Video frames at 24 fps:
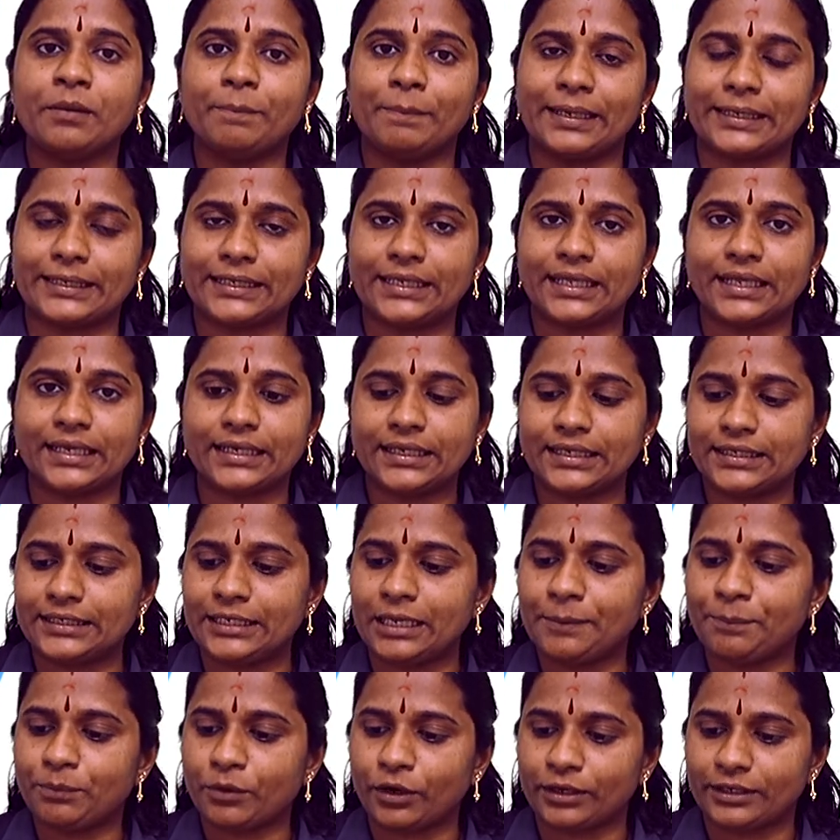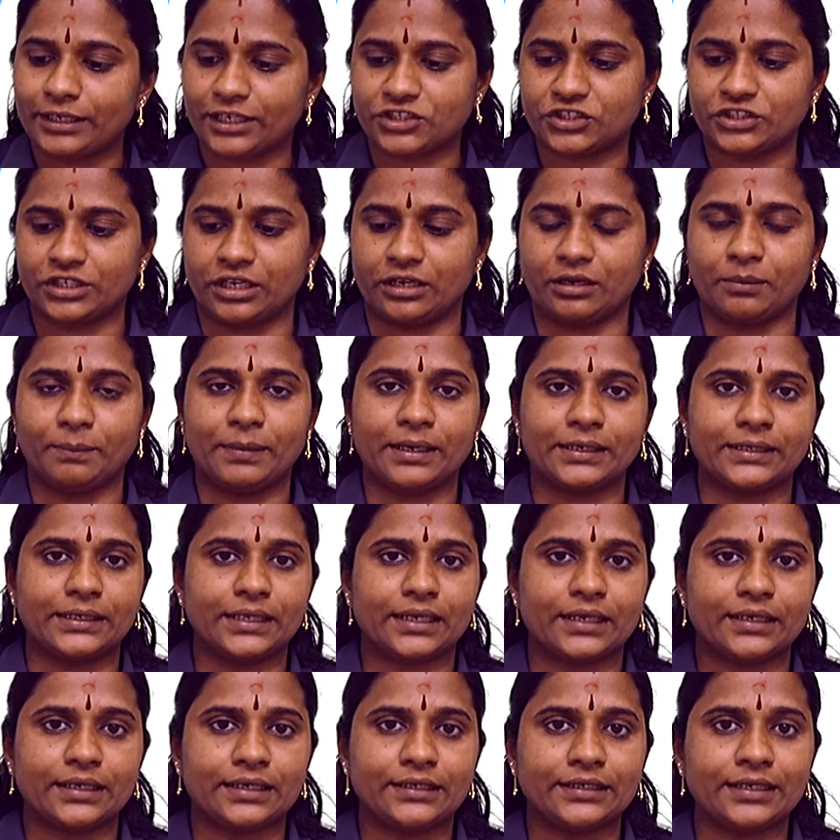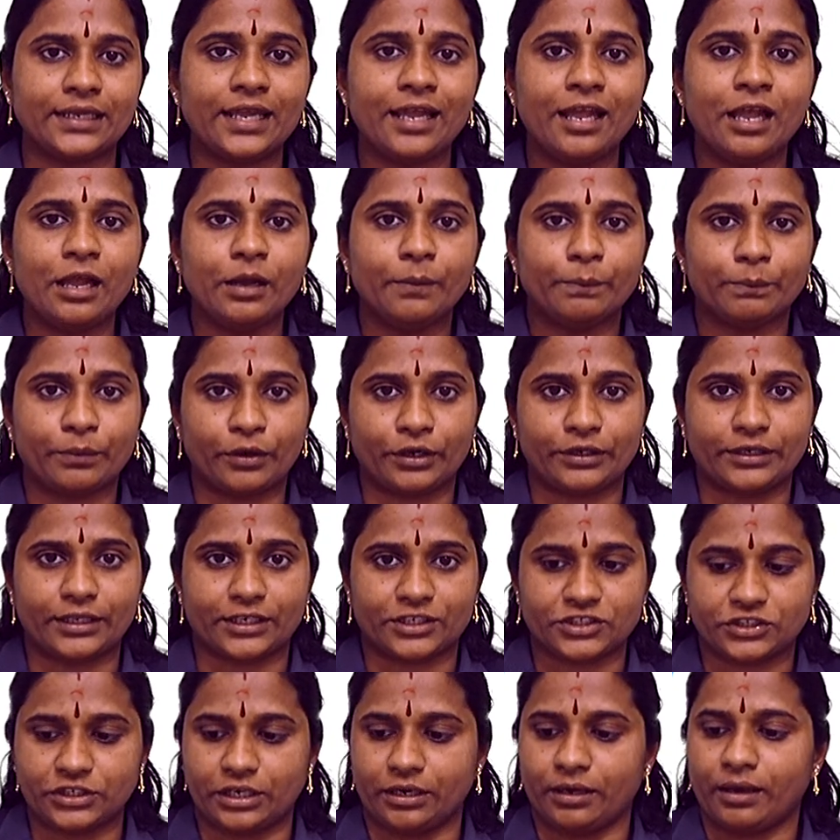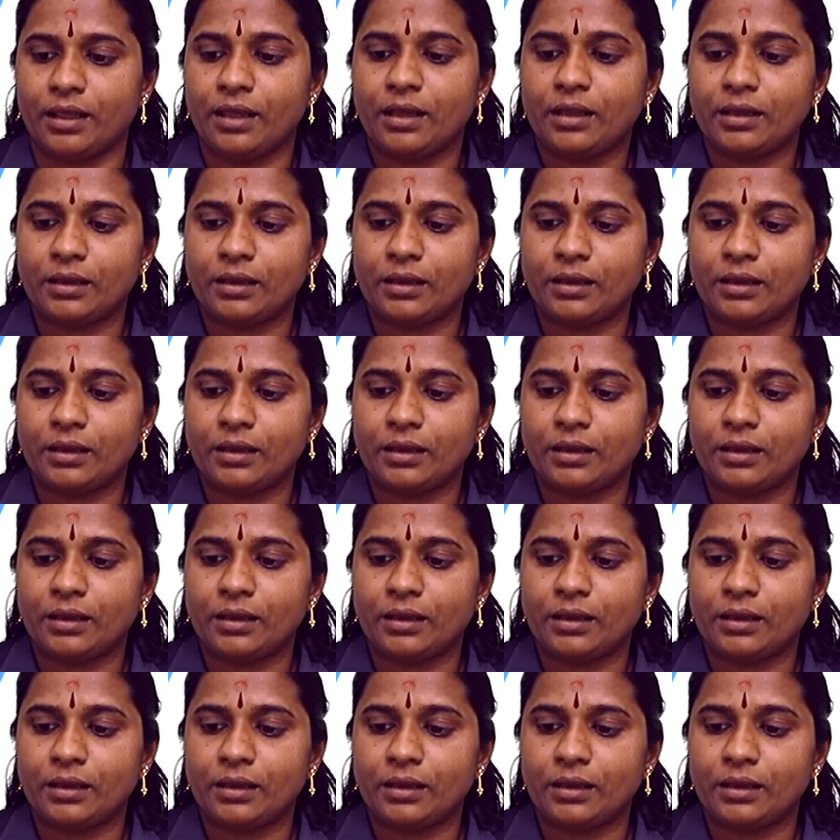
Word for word: maternity protection maternity protection